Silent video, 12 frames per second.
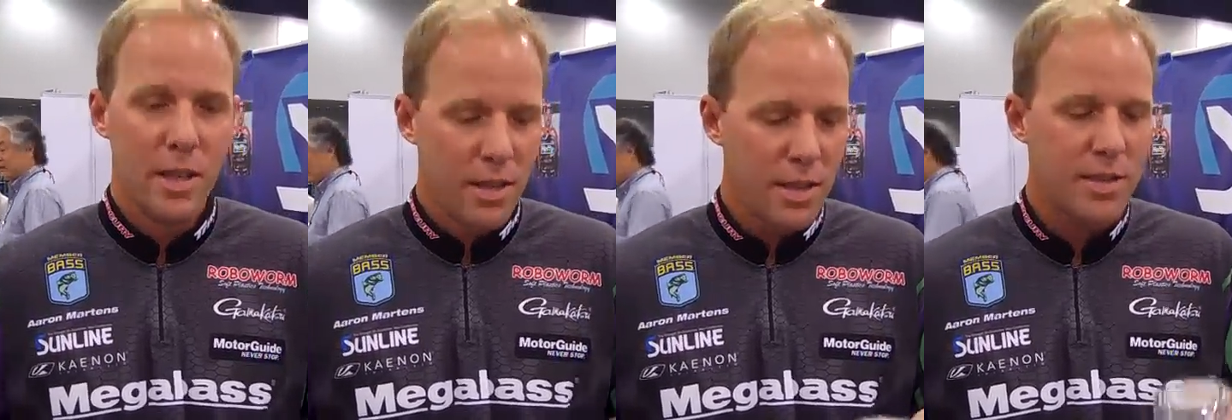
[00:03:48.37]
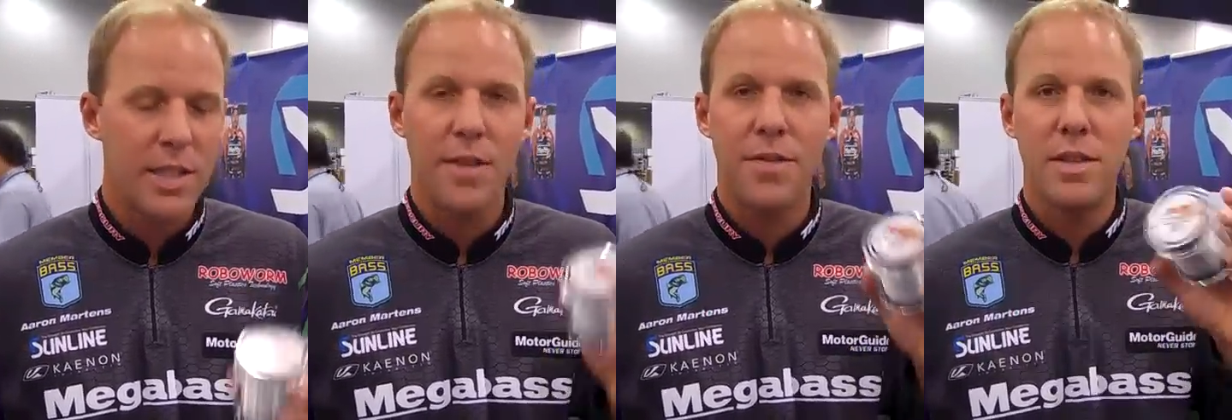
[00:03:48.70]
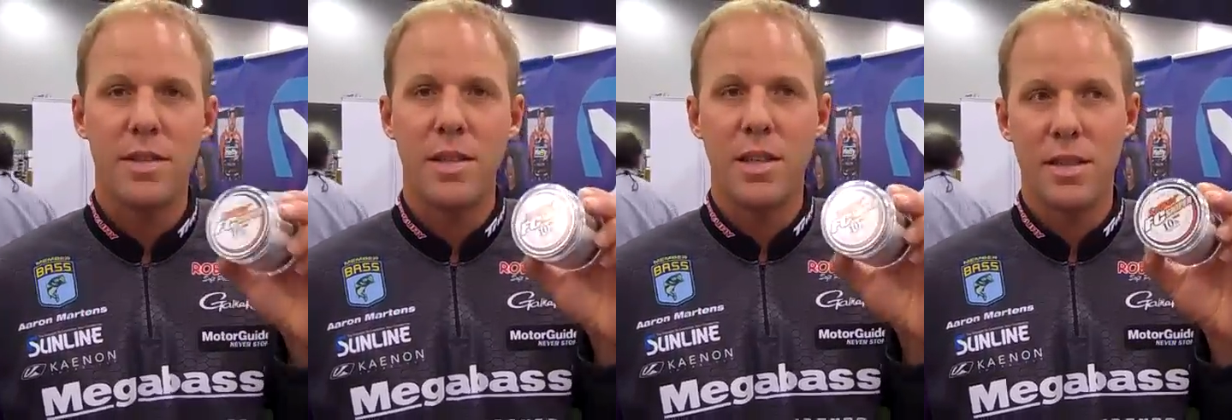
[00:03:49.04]
This stuff
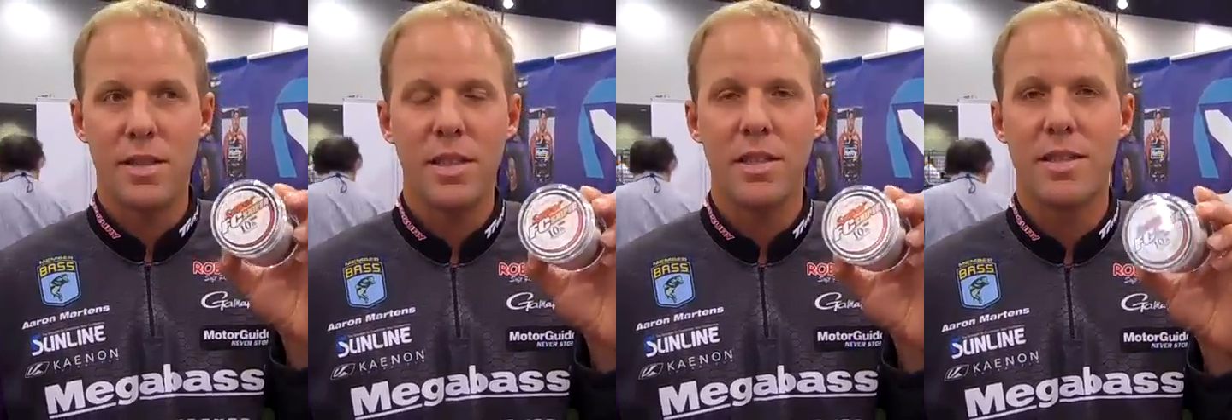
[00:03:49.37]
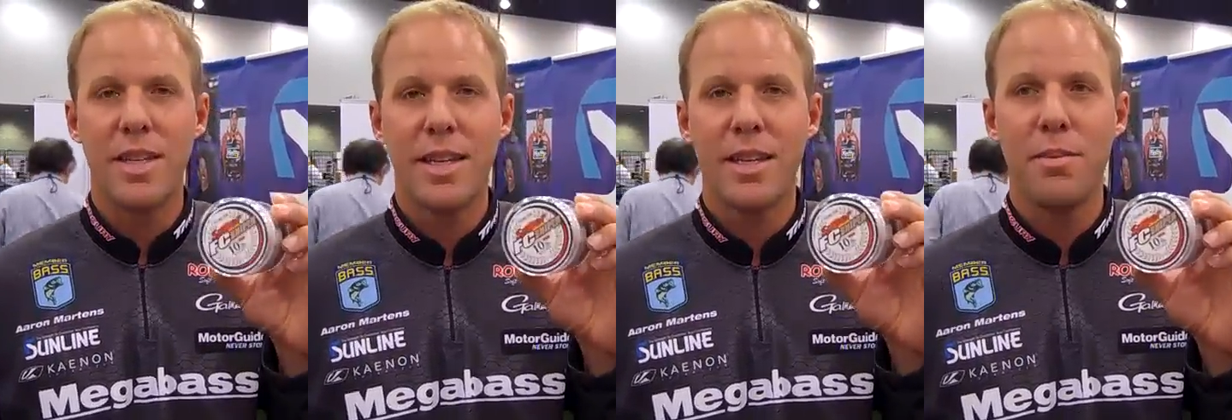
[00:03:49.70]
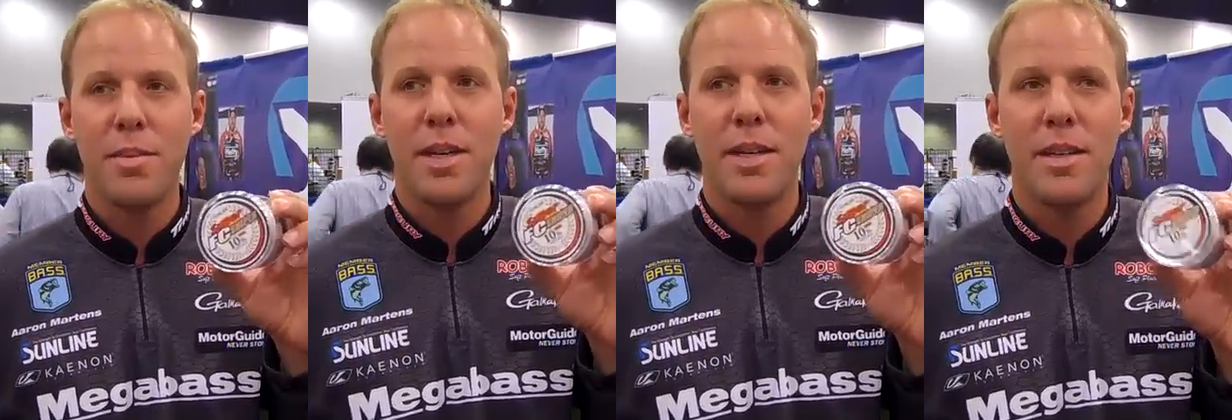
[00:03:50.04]
is, you can still stick
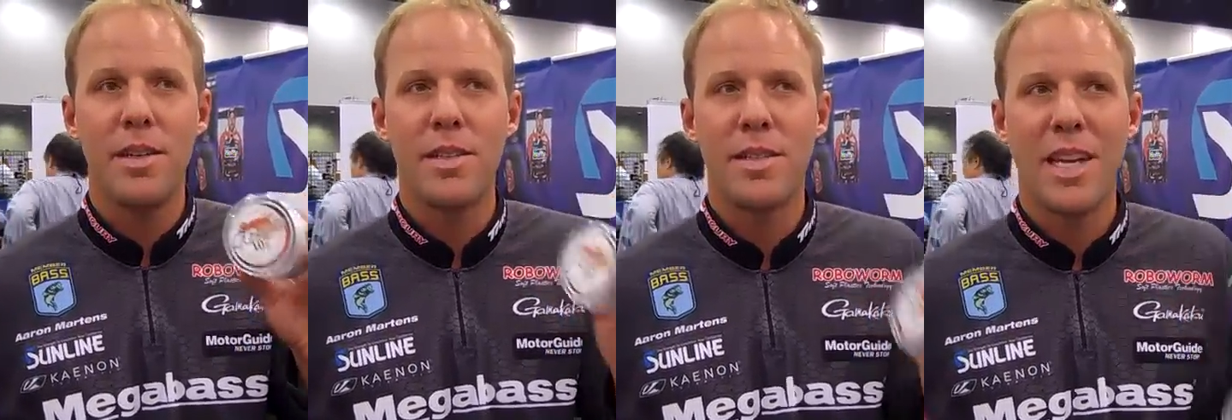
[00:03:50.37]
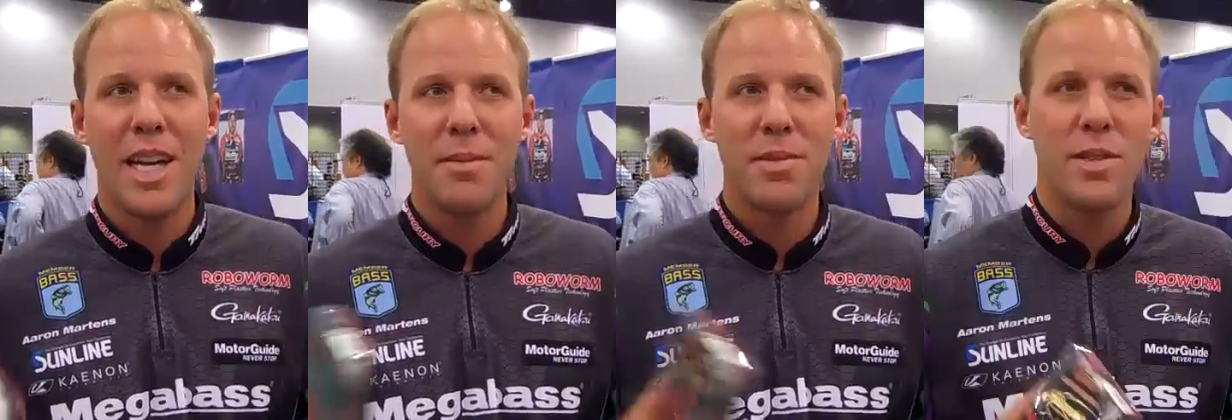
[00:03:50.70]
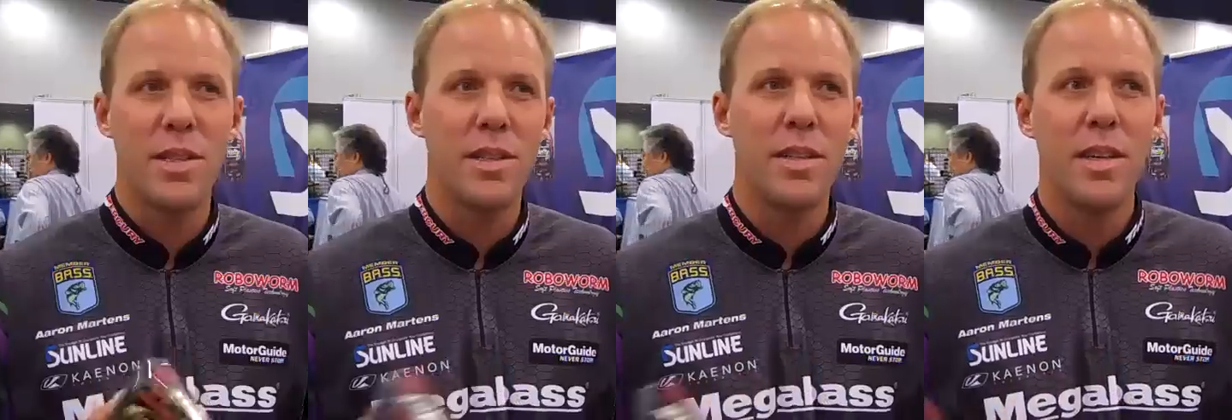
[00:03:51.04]
them, but there's times
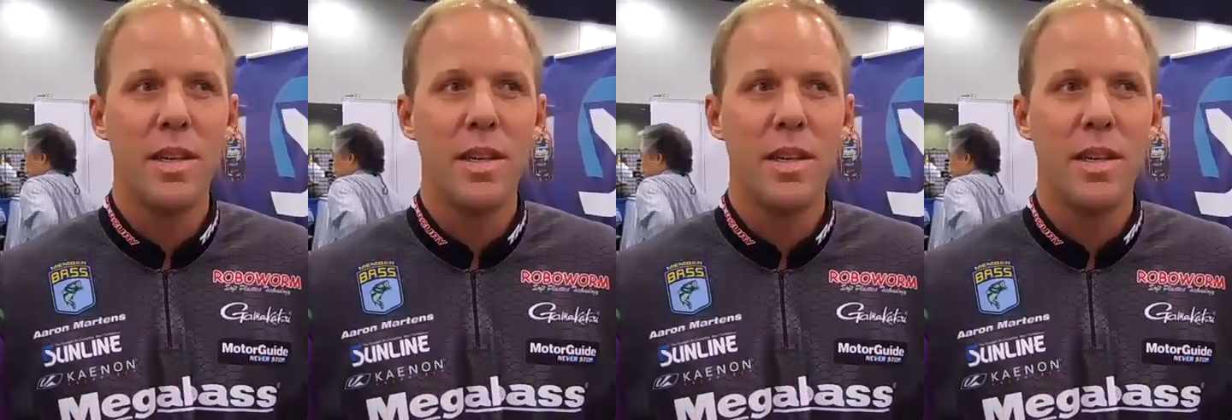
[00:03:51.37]
when